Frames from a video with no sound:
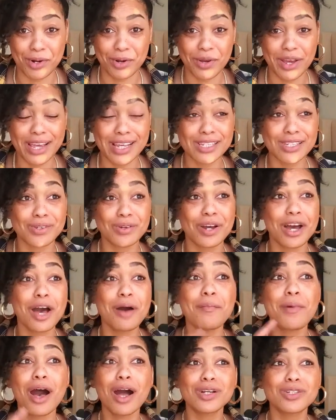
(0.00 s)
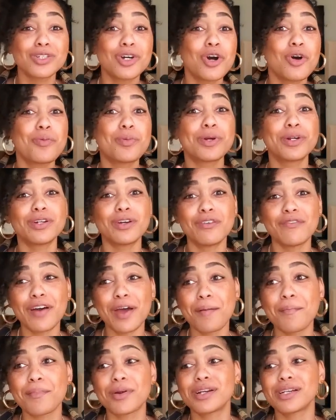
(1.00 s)
Okay, so come October,
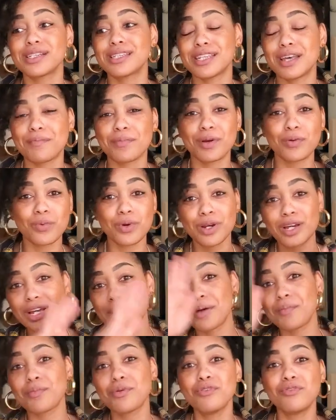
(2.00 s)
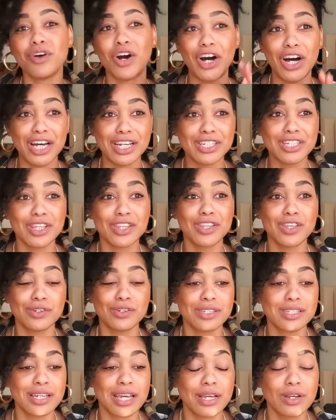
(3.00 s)
November, December, we're gonna move on to
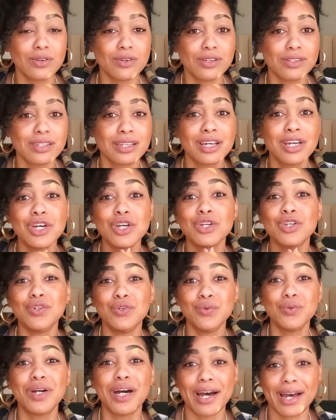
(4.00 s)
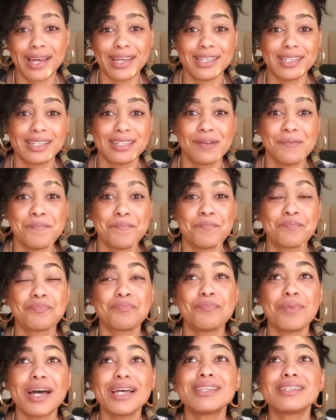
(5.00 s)
those cycles. You guys,
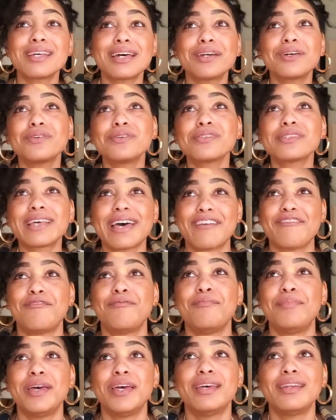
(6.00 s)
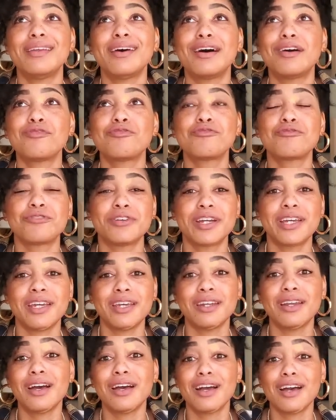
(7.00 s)
my cycles have been a
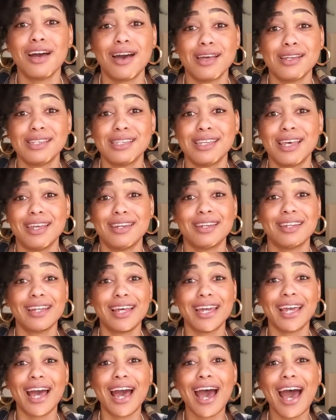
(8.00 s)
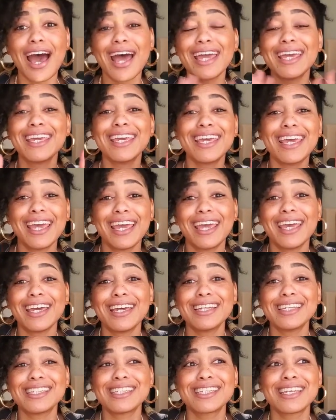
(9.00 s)
freaking godsend. Like I
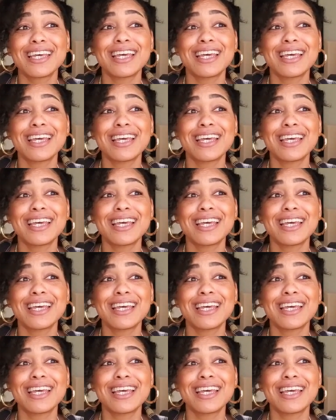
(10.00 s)
can't.